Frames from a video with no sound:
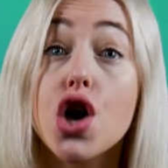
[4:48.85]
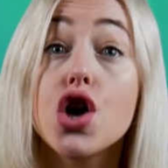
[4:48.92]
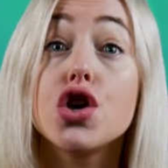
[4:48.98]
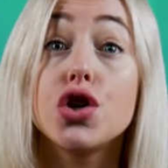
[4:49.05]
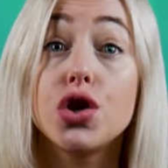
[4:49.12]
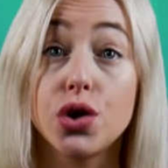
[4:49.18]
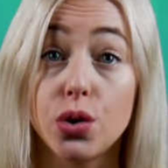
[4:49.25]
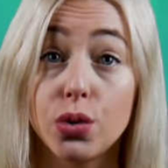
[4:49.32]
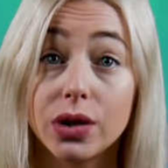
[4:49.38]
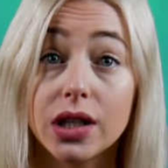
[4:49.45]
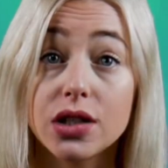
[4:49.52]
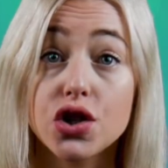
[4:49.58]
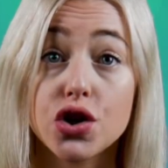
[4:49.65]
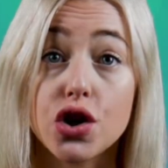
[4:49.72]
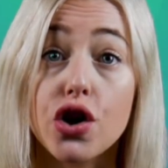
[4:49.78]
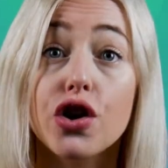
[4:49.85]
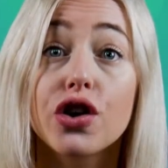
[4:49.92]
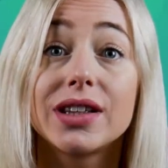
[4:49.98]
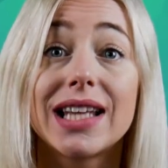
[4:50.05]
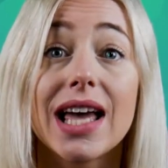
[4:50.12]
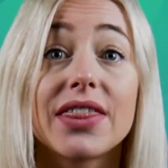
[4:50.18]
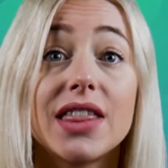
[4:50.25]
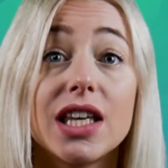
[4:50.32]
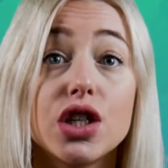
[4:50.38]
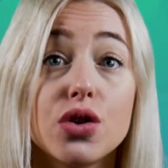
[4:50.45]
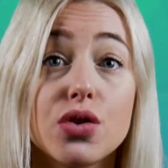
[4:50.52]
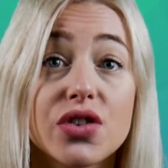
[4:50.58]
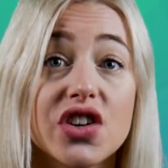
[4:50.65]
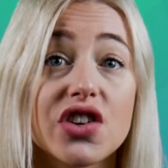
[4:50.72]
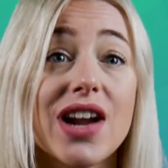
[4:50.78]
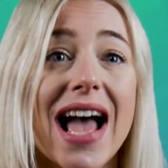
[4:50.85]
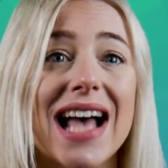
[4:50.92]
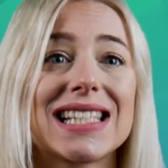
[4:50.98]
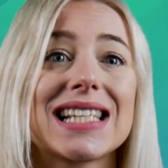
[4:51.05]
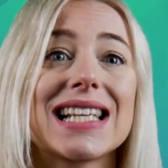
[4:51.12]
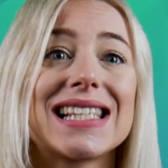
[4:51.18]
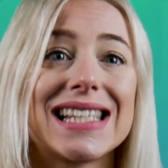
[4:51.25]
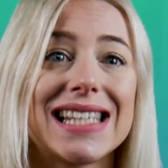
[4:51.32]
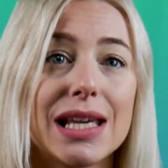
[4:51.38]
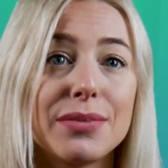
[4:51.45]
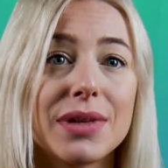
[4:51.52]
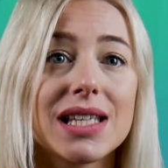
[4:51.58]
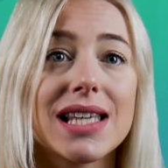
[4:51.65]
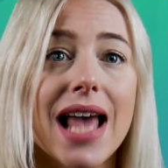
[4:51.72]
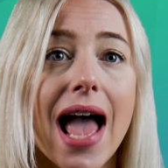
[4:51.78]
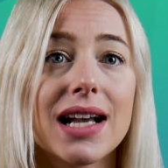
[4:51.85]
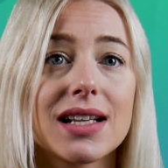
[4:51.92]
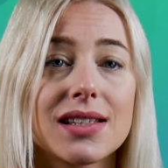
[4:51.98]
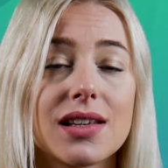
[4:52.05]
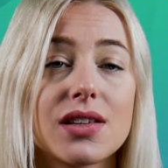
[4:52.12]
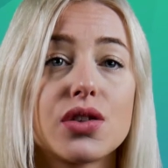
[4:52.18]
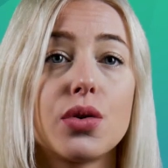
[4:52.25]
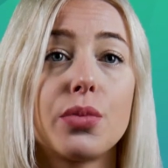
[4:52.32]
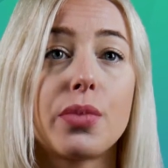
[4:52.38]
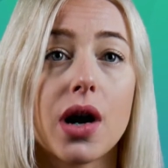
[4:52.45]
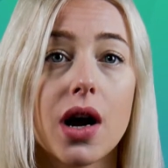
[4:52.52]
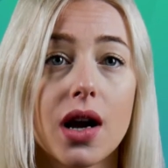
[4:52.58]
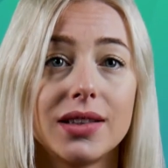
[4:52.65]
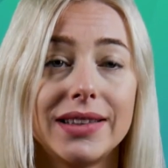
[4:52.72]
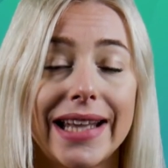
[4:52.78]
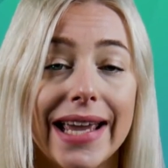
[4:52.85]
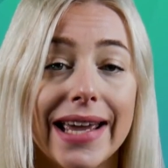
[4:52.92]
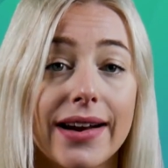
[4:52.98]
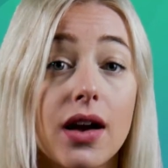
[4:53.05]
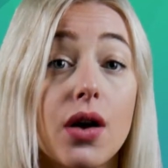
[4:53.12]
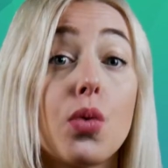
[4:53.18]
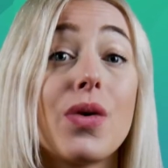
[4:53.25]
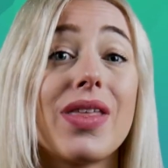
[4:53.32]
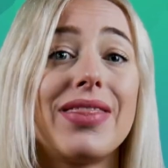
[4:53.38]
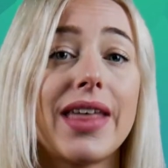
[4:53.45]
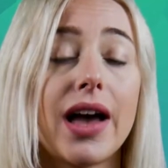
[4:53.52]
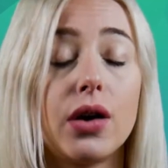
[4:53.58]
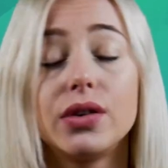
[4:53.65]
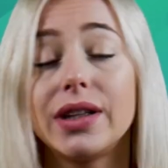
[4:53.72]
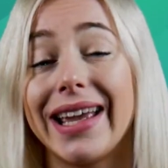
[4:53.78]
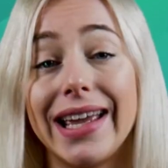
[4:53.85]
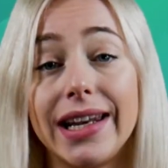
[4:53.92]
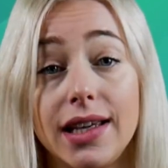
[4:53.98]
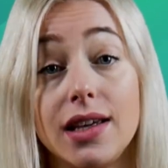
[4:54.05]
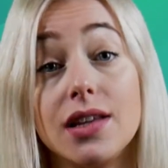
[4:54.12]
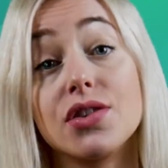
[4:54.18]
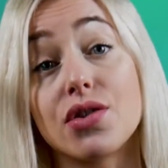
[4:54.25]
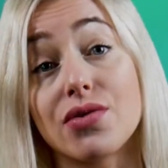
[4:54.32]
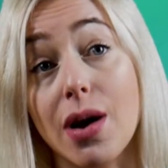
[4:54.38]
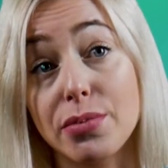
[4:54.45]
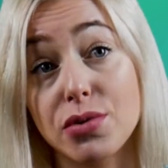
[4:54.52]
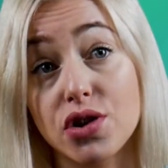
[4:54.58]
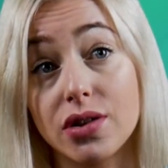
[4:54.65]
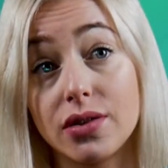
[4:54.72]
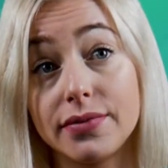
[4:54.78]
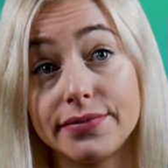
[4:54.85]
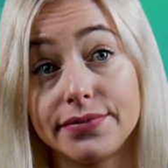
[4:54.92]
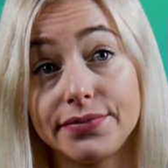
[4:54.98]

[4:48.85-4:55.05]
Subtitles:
you will ensure that the user has seamless access to Pardot data without any interruption.